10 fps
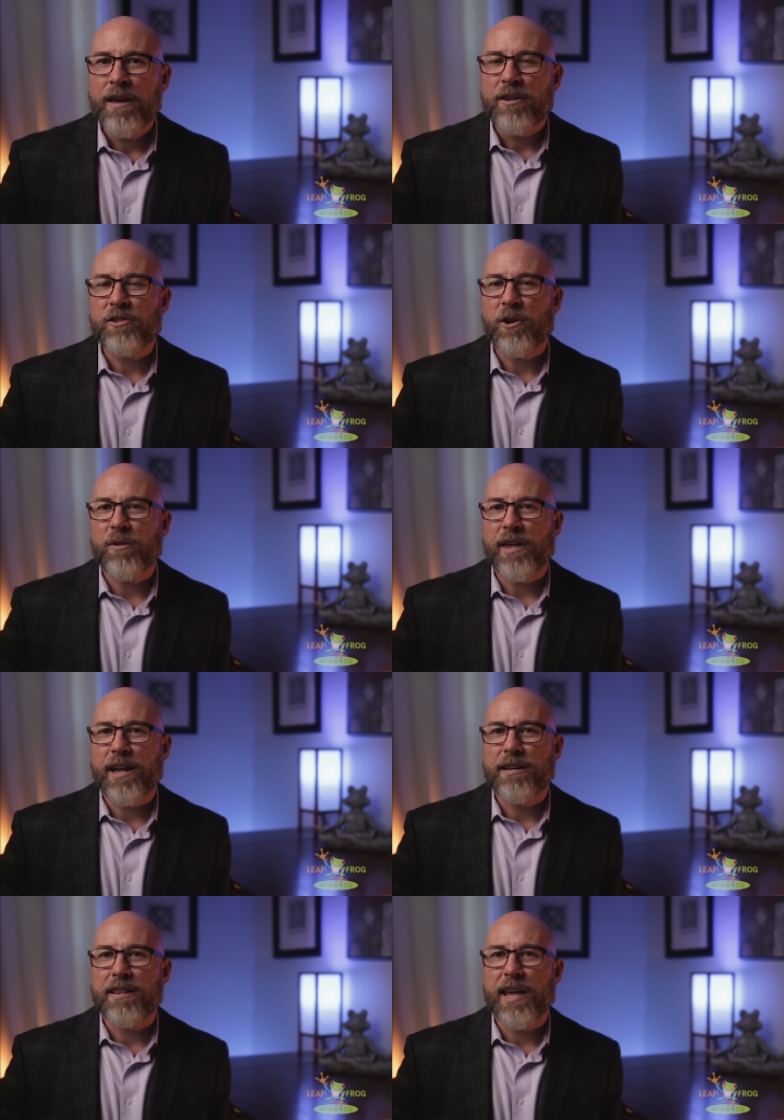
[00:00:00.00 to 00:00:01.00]
so
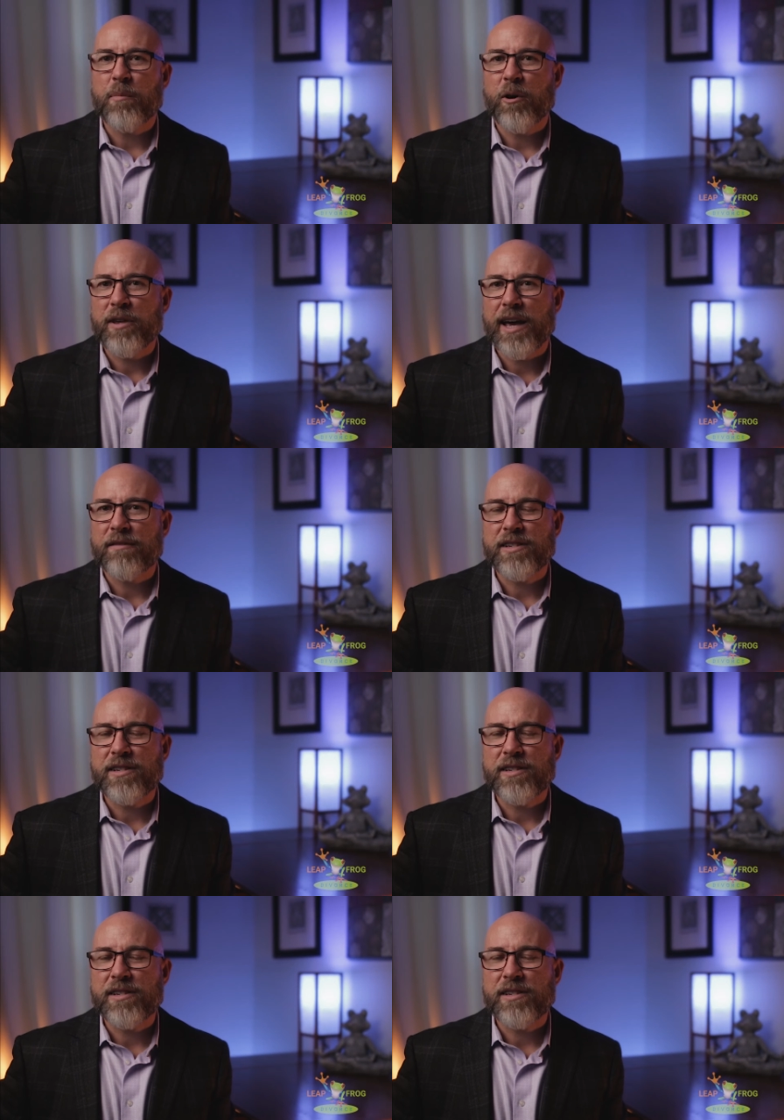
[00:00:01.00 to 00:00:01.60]
that they both have